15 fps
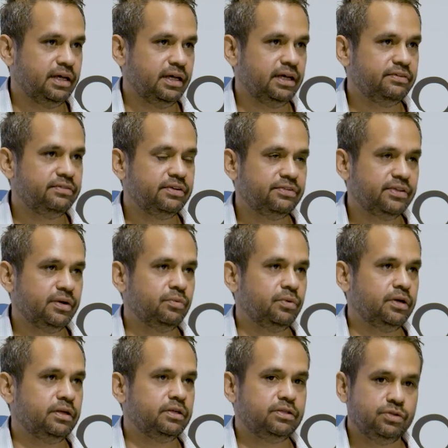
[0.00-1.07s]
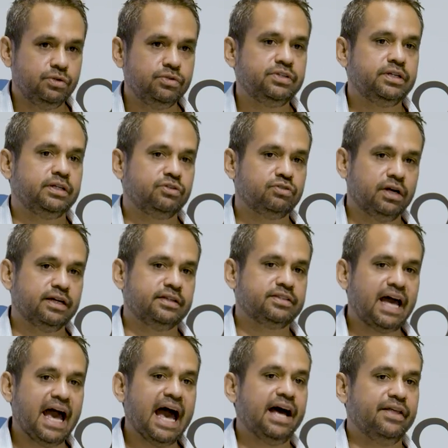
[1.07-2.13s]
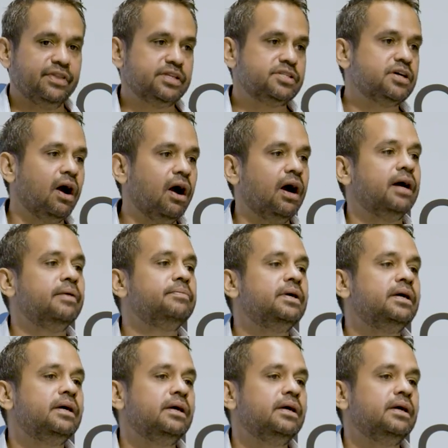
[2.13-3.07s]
even if they weren't using drugs at the time,